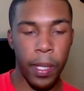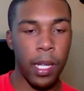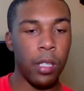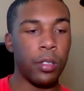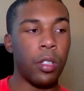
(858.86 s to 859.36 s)

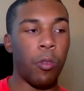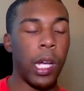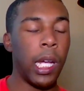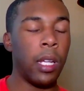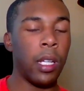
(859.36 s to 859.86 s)
because the
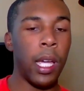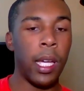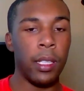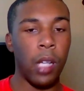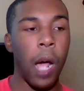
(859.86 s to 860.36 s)
ring
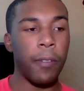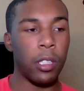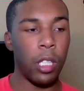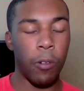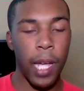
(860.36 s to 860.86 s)
is obviously